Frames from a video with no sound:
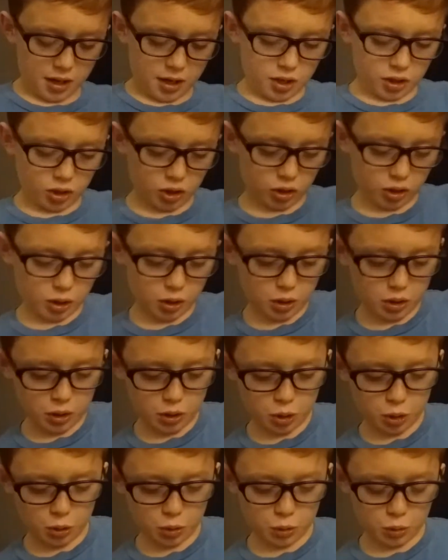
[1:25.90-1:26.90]

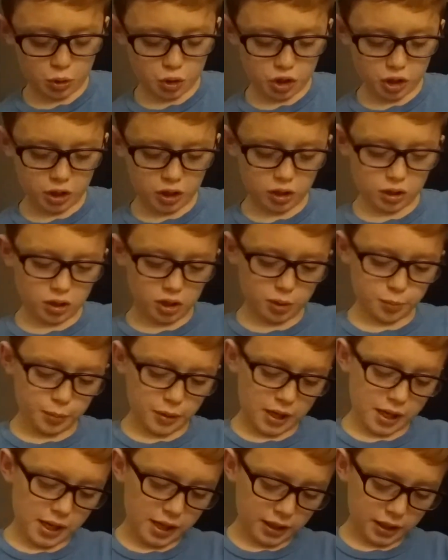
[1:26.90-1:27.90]
so Jigsaw's
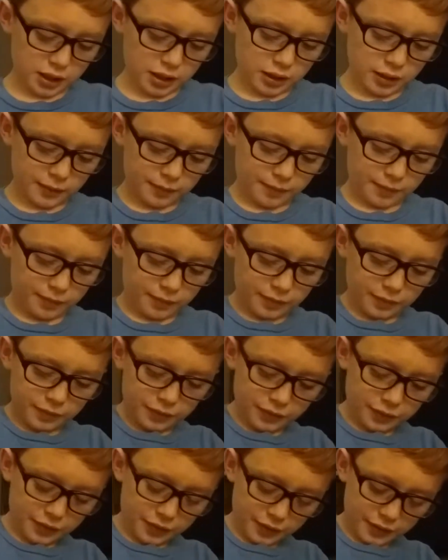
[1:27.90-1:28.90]
back.
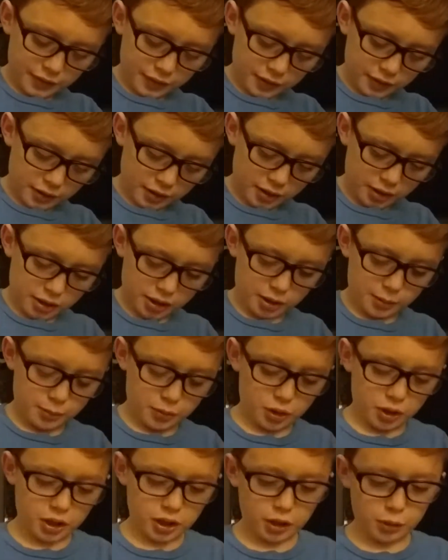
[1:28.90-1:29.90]
Um,
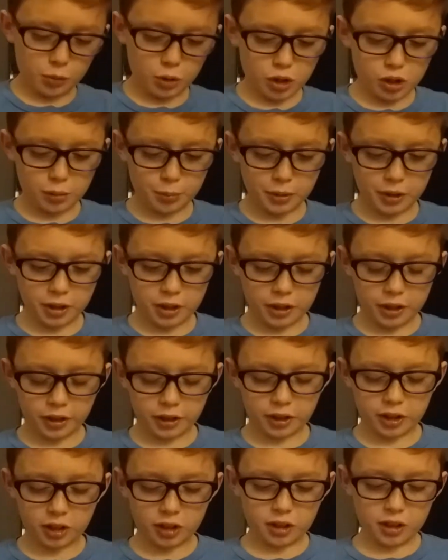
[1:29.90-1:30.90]
Donnie
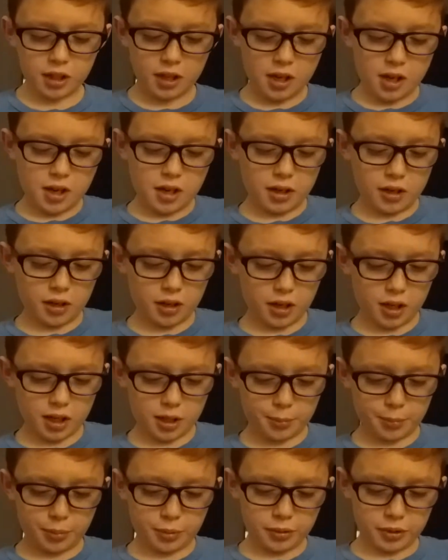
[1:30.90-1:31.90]
Wahlberg's
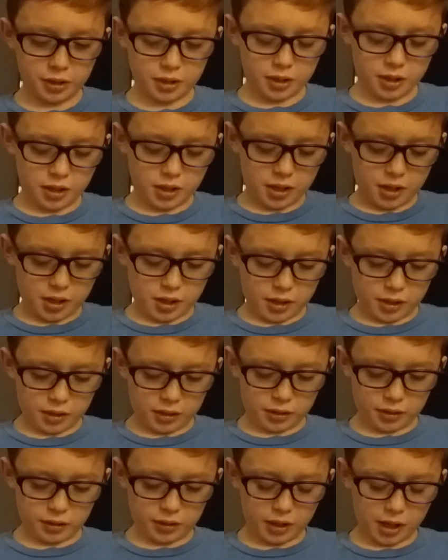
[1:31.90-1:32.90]
cop
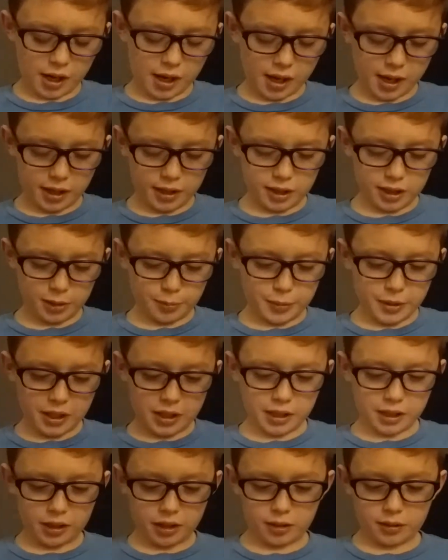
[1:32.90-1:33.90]
guy is
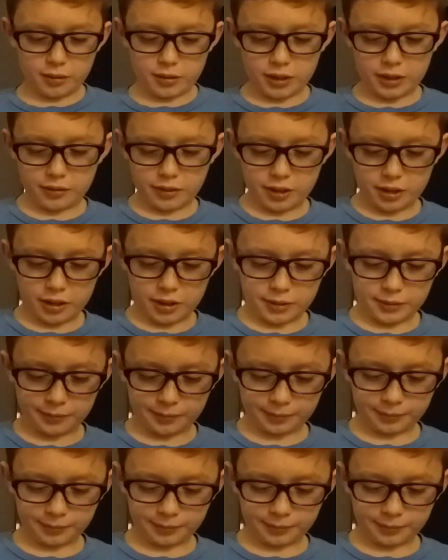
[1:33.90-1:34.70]
back or whatever.